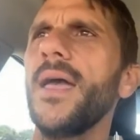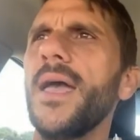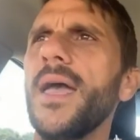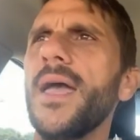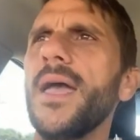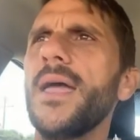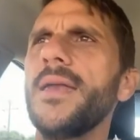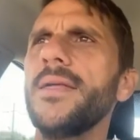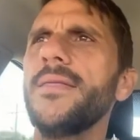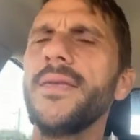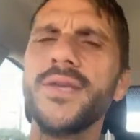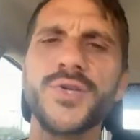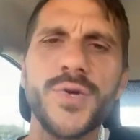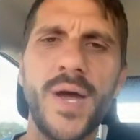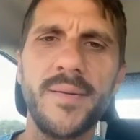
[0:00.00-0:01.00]
And
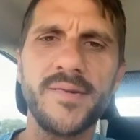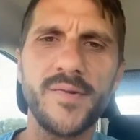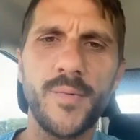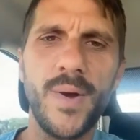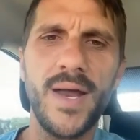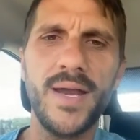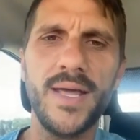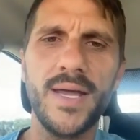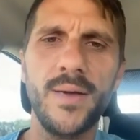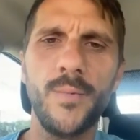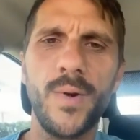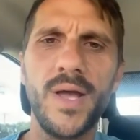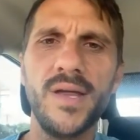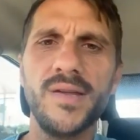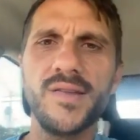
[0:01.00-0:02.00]
these traps are waiting in
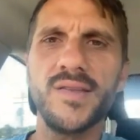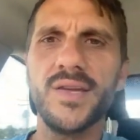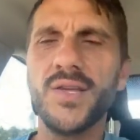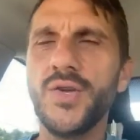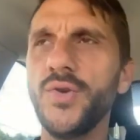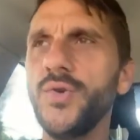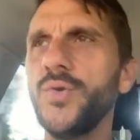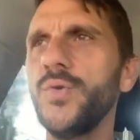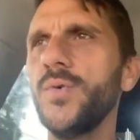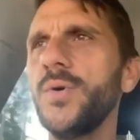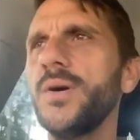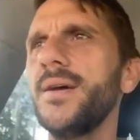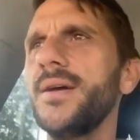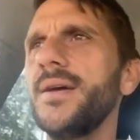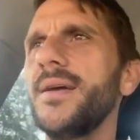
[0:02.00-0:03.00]
ways that
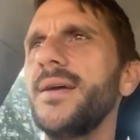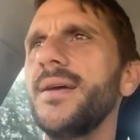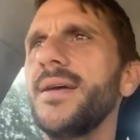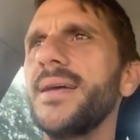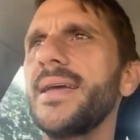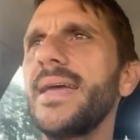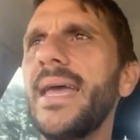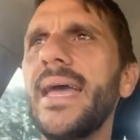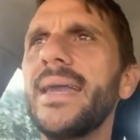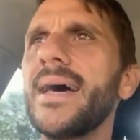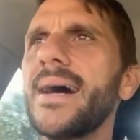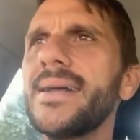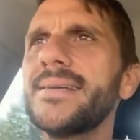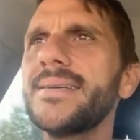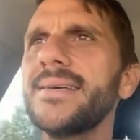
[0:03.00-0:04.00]
you
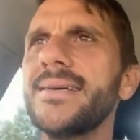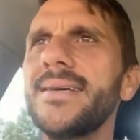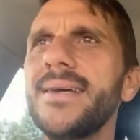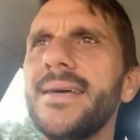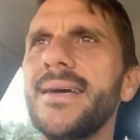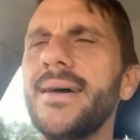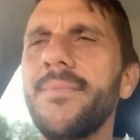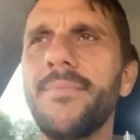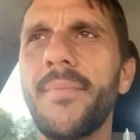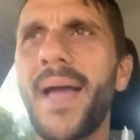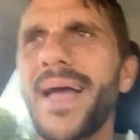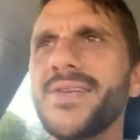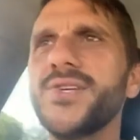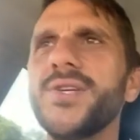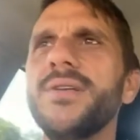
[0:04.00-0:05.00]
cannot
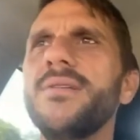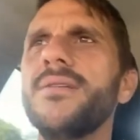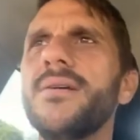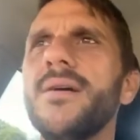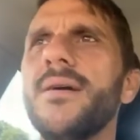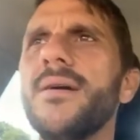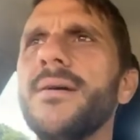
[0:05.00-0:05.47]
imagine.